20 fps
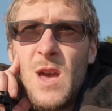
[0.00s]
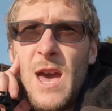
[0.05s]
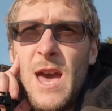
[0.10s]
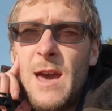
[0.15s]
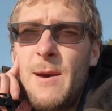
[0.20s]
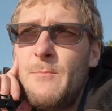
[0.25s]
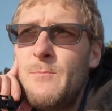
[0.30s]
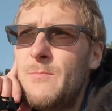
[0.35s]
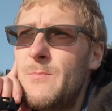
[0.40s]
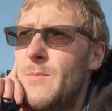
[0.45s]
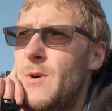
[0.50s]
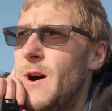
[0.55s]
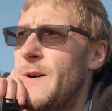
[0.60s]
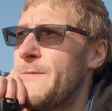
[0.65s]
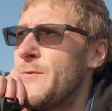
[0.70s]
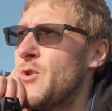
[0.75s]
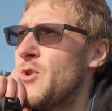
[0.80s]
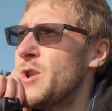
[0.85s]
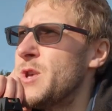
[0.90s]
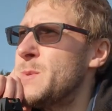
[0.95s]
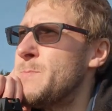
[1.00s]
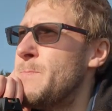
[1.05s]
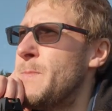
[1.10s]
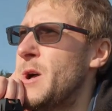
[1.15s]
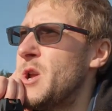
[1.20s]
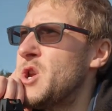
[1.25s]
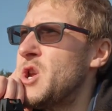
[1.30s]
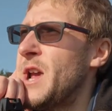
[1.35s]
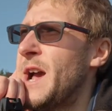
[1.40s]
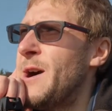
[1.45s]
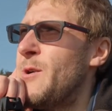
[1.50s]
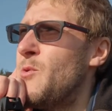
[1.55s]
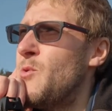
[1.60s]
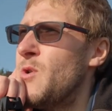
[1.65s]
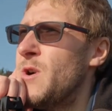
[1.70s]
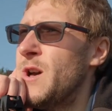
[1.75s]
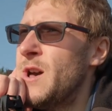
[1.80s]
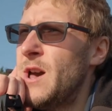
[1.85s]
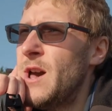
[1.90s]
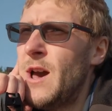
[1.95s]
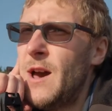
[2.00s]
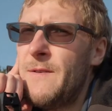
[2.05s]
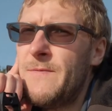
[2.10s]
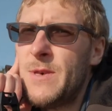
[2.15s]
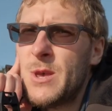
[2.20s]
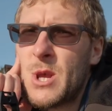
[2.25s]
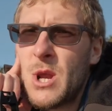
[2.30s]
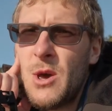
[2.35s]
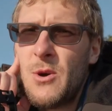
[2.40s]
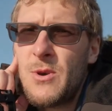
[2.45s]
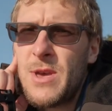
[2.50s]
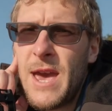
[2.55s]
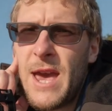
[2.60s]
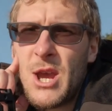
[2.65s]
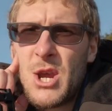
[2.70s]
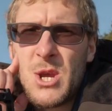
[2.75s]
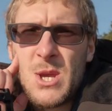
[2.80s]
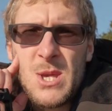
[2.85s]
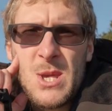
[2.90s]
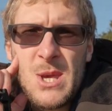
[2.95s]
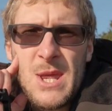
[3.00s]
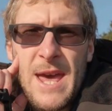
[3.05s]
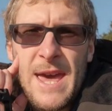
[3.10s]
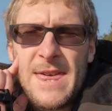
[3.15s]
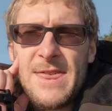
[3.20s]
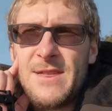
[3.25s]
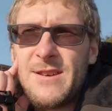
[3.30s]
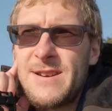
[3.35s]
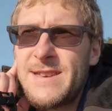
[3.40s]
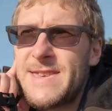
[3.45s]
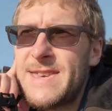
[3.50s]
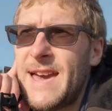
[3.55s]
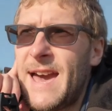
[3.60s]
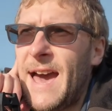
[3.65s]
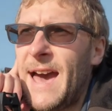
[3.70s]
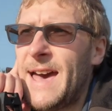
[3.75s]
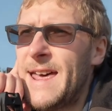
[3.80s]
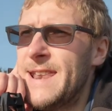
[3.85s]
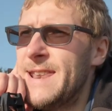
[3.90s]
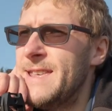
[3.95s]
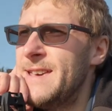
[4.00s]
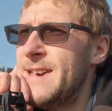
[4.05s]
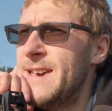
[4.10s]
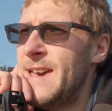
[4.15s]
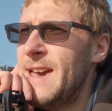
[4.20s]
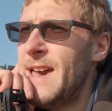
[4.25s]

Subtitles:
I've got as much out of this location today as I can.